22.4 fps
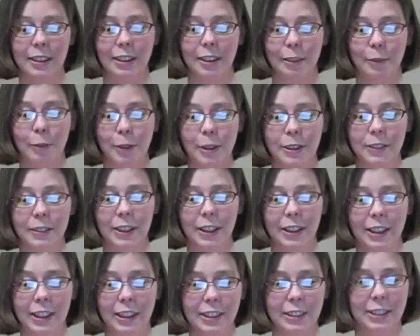one of
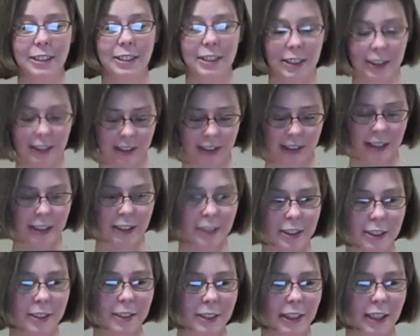the things that you can
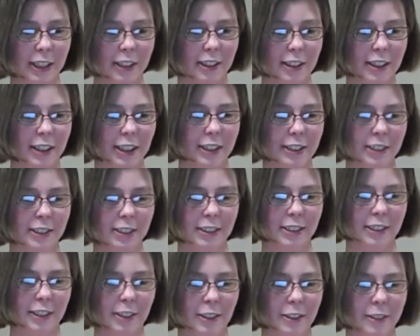do here
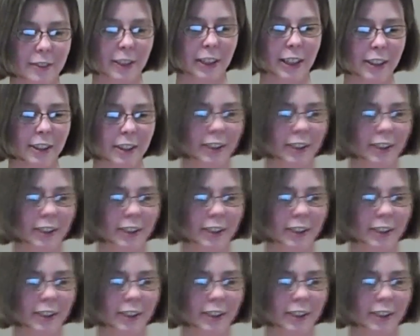is over here